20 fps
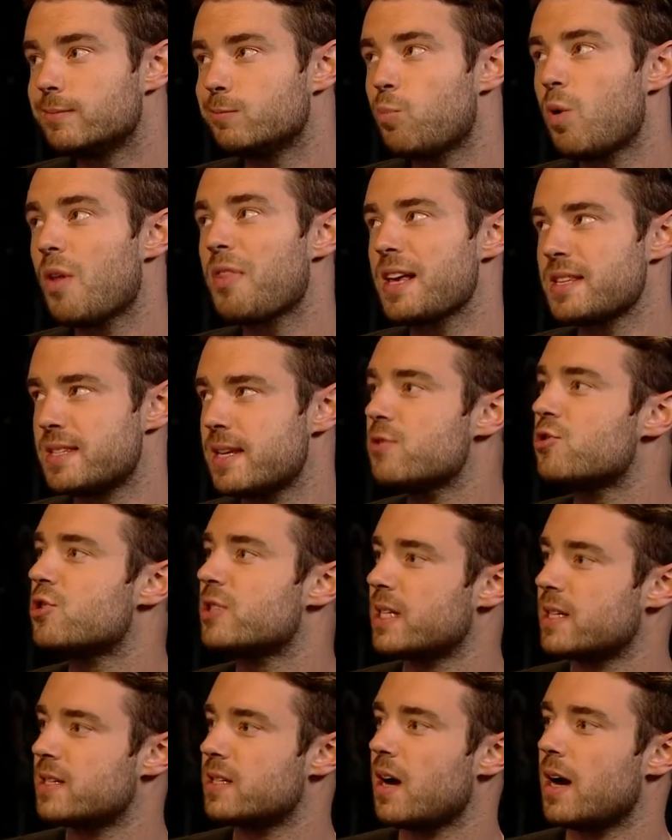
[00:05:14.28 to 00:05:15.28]
Well, that's the
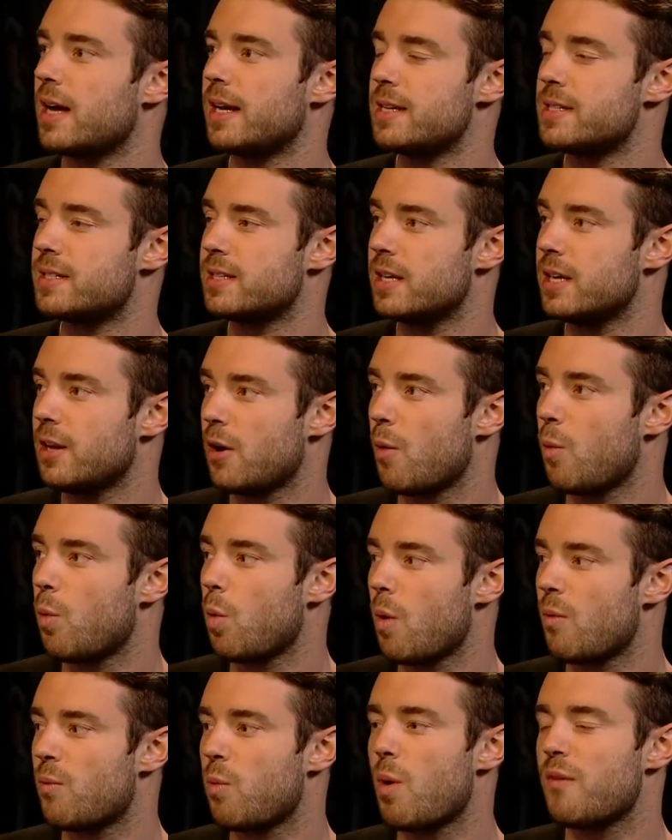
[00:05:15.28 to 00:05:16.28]
interesting side, is, you know,
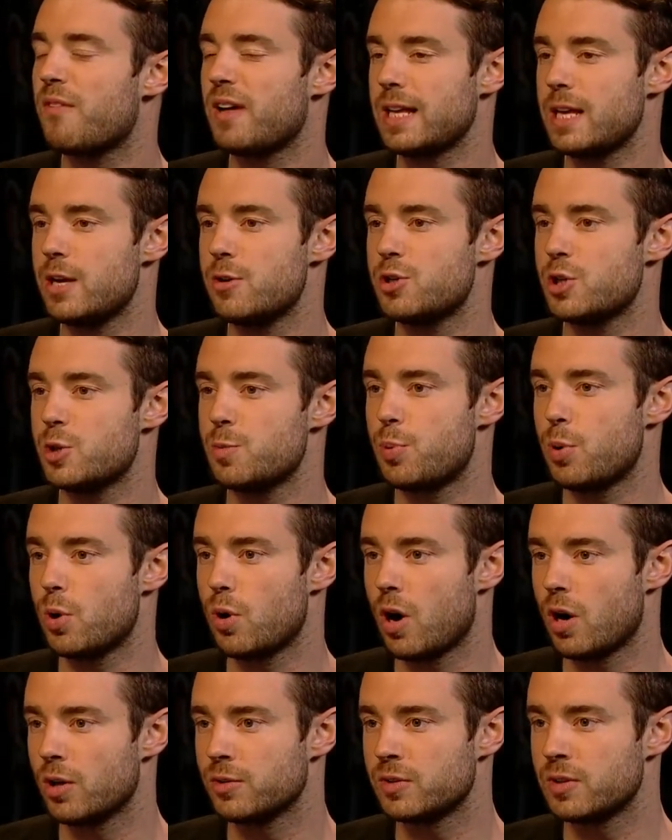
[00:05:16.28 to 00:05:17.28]
what value do you put
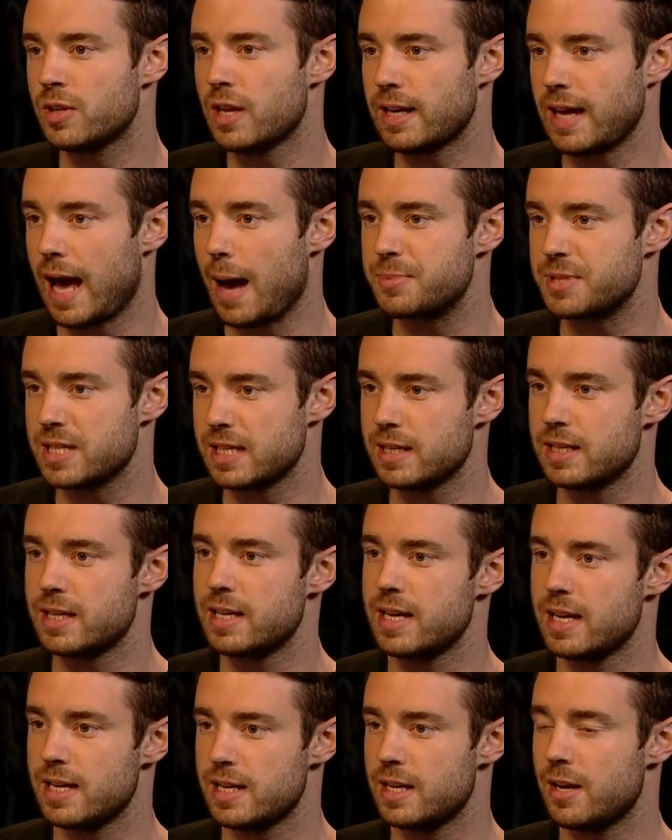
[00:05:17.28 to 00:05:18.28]
on a captain?
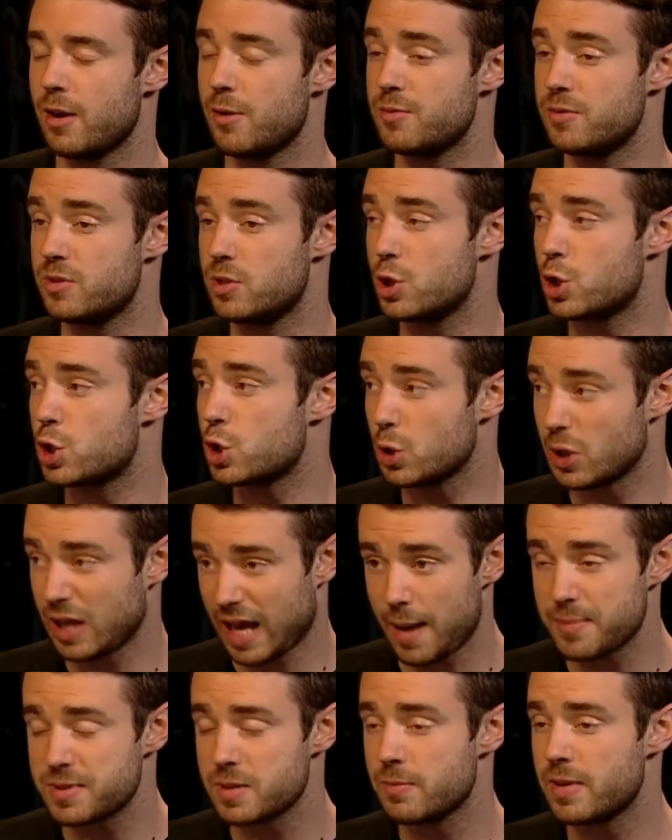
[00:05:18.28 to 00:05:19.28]
And, you know, should a
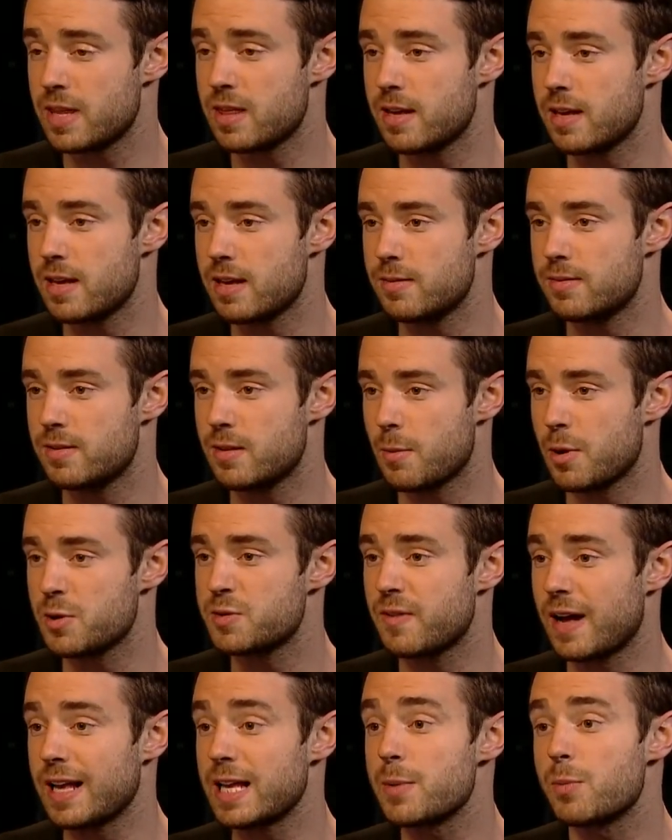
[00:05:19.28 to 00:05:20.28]
captain be the
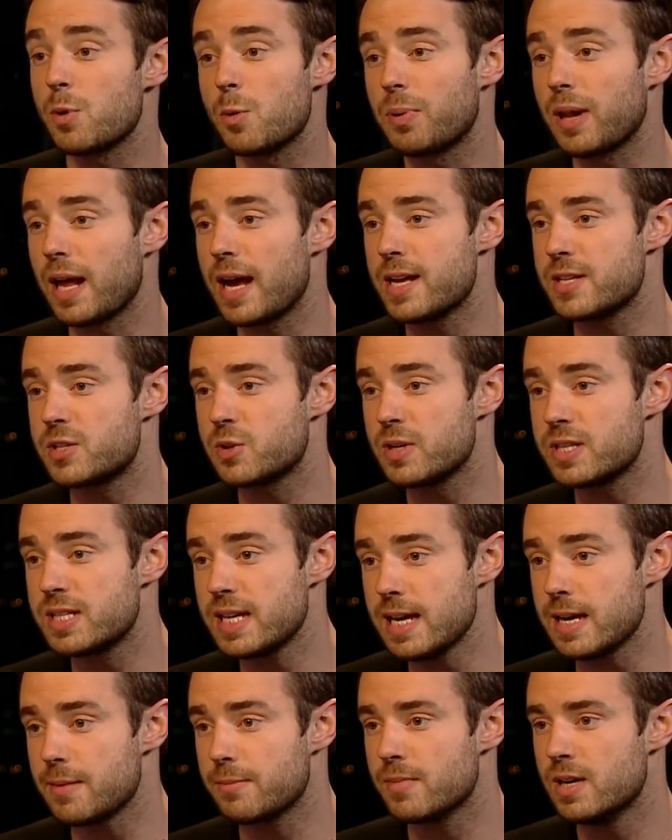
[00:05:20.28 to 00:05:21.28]
most valuable player to a
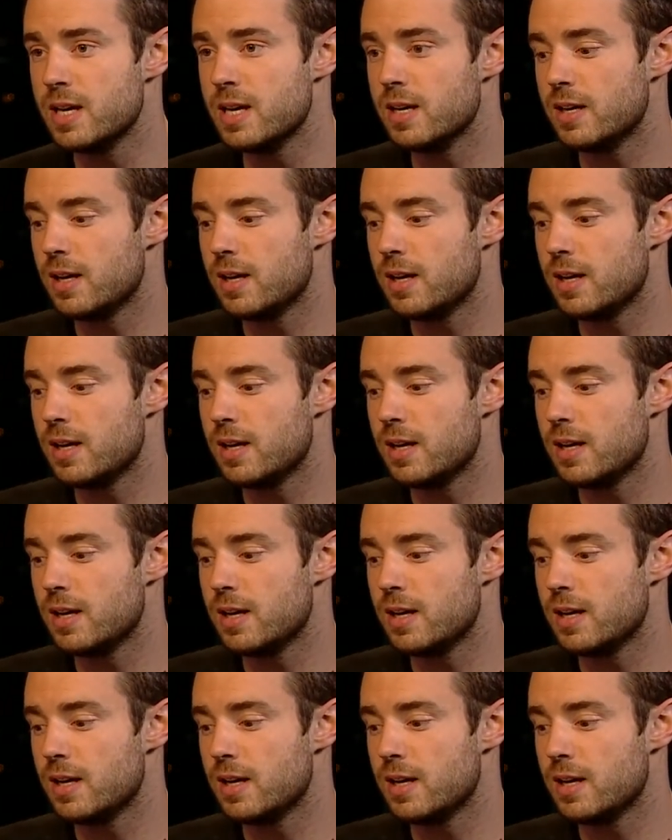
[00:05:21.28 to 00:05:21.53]
team?